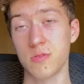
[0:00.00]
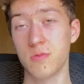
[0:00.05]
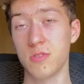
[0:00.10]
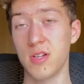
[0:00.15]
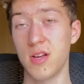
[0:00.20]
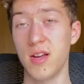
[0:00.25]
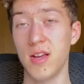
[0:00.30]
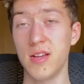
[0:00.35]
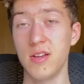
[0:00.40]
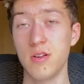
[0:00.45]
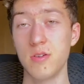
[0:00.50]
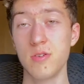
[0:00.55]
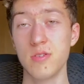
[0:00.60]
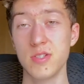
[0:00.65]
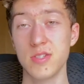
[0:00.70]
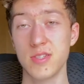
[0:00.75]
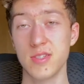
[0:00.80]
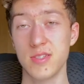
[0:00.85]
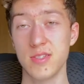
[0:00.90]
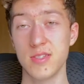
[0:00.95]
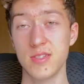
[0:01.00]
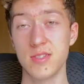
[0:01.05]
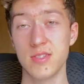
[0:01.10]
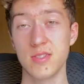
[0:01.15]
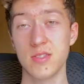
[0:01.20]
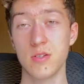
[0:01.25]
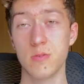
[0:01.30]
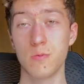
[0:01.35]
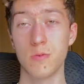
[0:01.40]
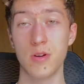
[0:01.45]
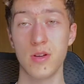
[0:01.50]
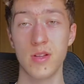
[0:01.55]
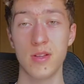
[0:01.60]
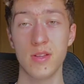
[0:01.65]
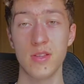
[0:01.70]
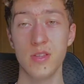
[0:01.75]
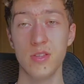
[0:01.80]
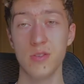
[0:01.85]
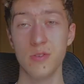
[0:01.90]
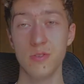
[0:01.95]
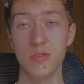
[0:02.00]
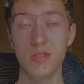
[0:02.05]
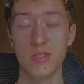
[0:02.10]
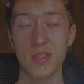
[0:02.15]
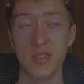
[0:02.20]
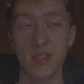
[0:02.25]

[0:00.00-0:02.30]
one I noticed is the one used